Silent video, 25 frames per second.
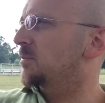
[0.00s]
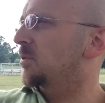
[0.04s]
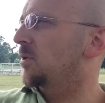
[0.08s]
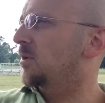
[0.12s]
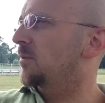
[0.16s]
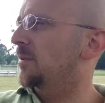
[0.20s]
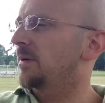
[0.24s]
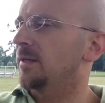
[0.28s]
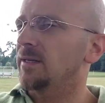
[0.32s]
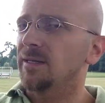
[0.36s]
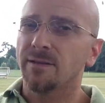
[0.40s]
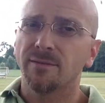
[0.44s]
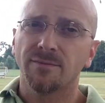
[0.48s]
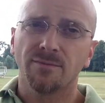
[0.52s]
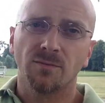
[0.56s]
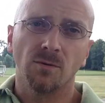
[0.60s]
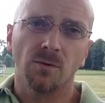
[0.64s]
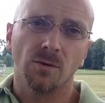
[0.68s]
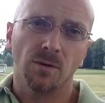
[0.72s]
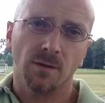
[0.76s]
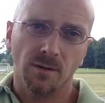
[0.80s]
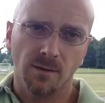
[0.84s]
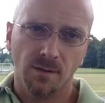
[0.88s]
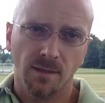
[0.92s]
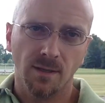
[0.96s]
appropriately
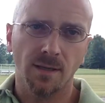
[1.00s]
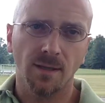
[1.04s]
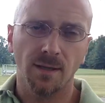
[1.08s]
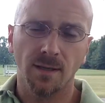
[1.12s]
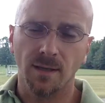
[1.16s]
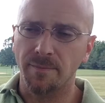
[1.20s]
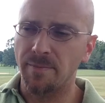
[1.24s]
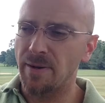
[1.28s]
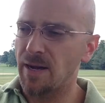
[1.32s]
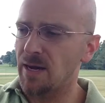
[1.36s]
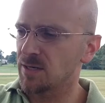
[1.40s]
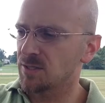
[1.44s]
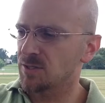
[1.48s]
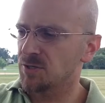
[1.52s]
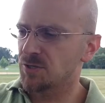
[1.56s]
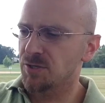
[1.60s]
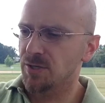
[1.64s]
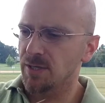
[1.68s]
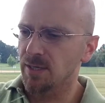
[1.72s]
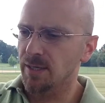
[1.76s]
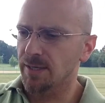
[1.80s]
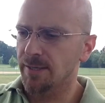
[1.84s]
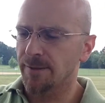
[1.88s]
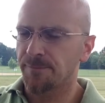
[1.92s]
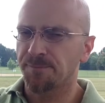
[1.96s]
for a box
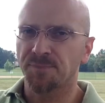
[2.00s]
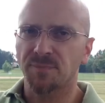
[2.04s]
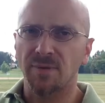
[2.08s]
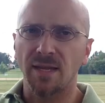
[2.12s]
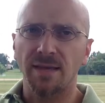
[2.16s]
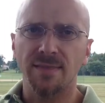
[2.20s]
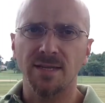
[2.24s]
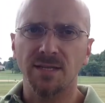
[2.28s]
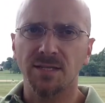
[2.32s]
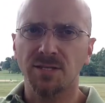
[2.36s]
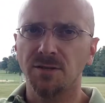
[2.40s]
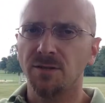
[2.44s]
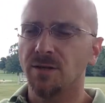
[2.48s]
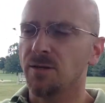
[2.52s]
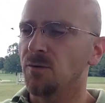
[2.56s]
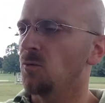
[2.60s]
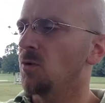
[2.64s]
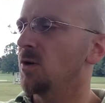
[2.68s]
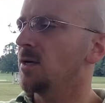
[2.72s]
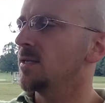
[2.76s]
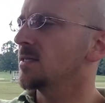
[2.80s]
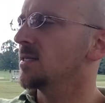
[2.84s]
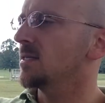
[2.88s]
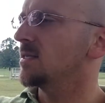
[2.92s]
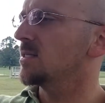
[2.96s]
truck. And this unit
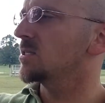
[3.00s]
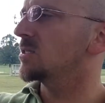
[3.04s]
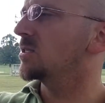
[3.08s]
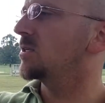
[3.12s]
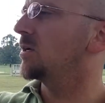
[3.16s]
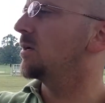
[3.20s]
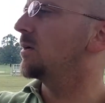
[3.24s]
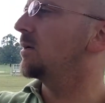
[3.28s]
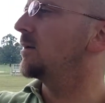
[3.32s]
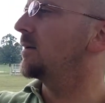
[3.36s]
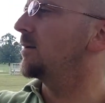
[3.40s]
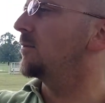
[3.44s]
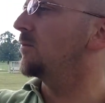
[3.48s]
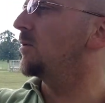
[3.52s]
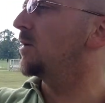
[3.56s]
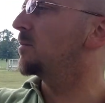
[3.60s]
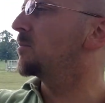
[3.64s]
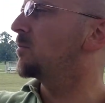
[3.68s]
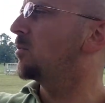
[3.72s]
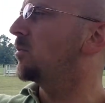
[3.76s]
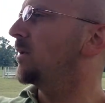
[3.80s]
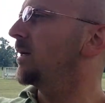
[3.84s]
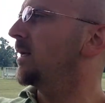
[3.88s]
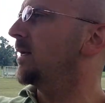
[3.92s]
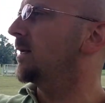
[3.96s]
was installed at one
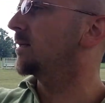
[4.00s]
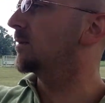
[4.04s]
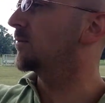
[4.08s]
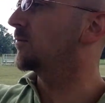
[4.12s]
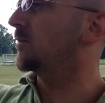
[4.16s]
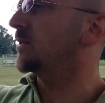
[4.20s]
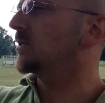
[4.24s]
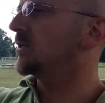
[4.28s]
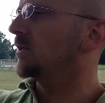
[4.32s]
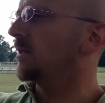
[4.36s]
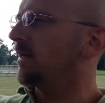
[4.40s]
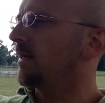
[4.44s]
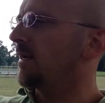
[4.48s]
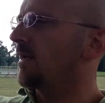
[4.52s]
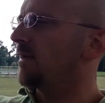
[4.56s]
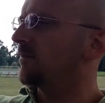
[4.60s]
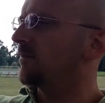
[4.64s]
point. We took it